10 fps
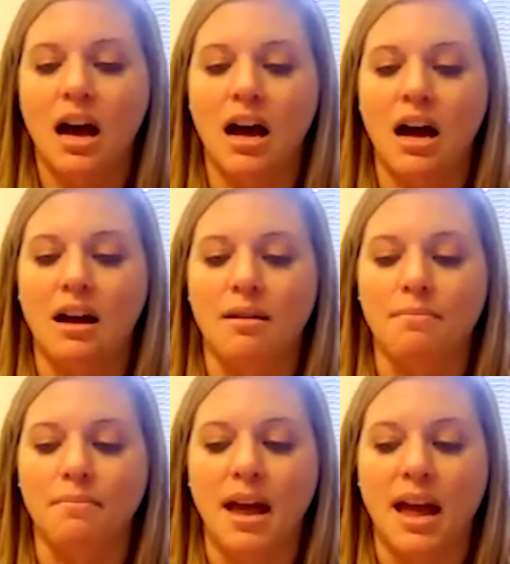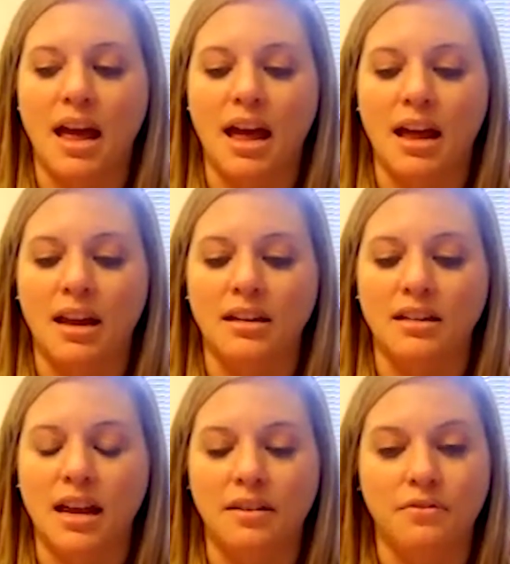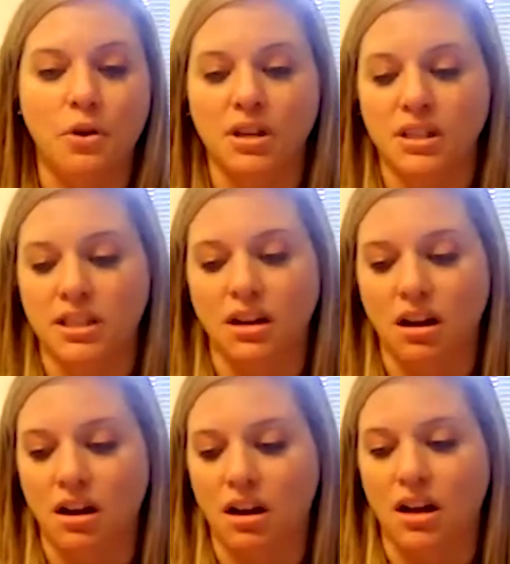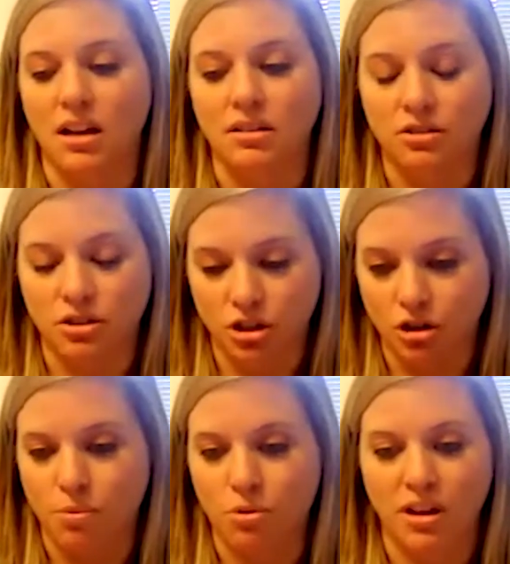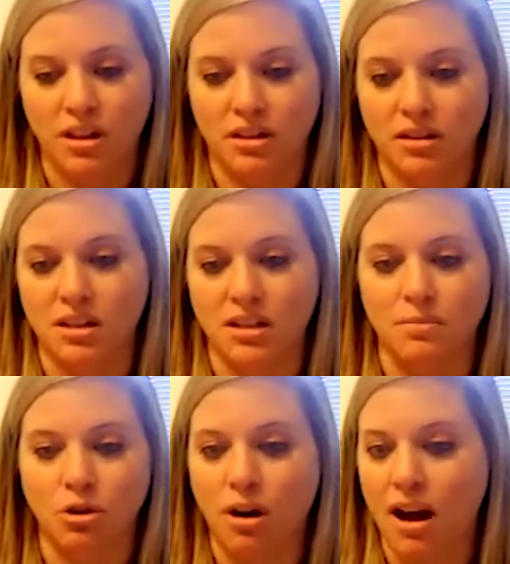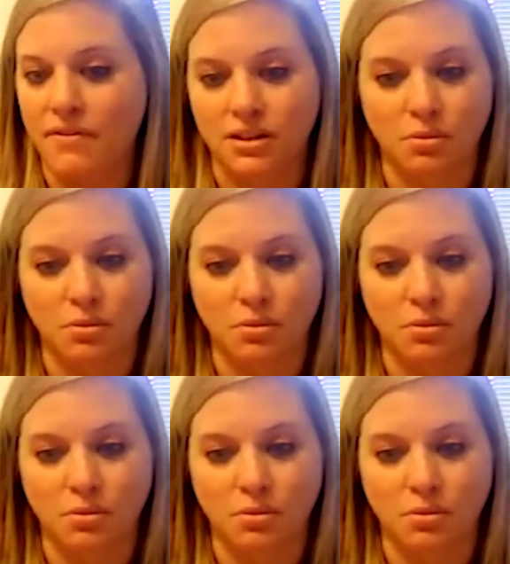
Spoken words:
And focusing on, to your point, the demographics.